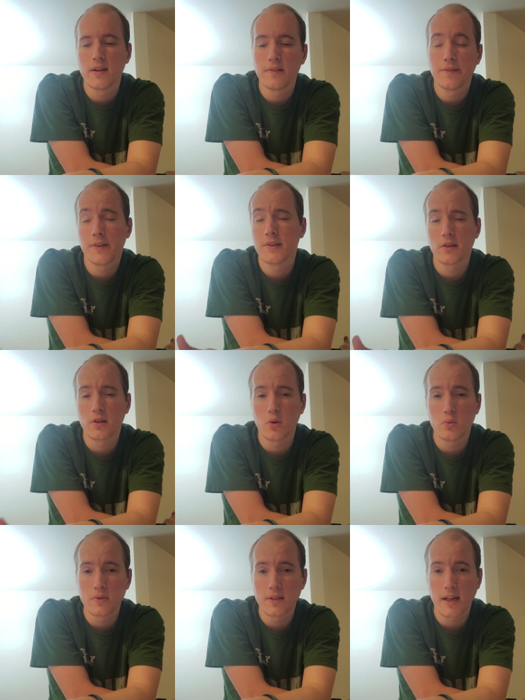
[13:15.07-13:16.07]
feel
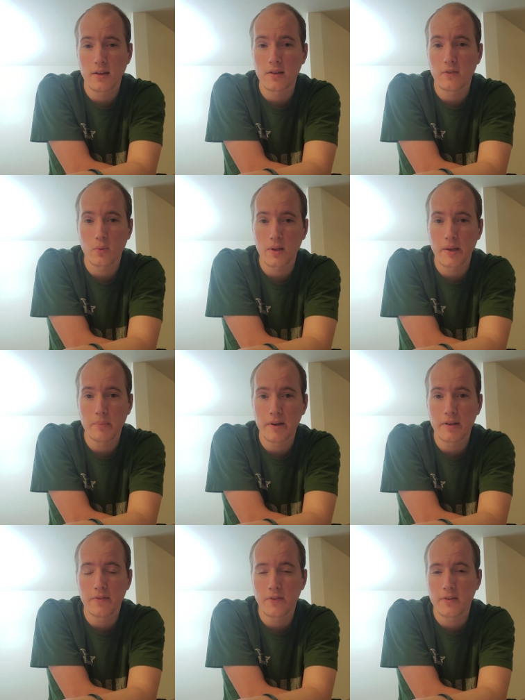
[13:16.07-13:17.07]
alone, and I don't ever want
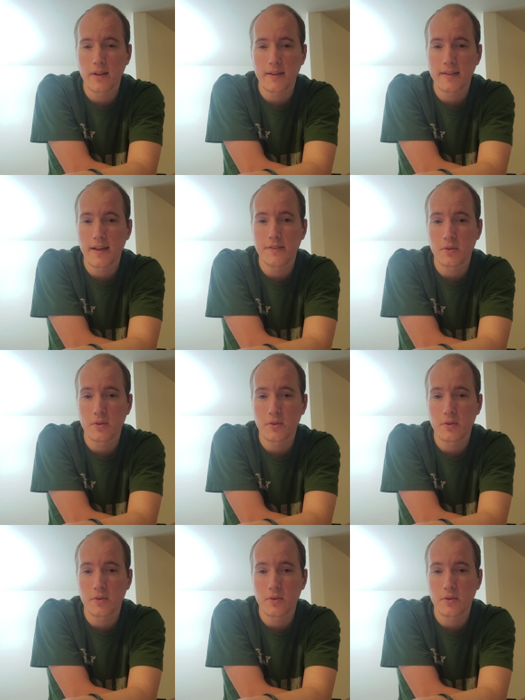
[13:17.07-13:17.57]
anybody to feel like that.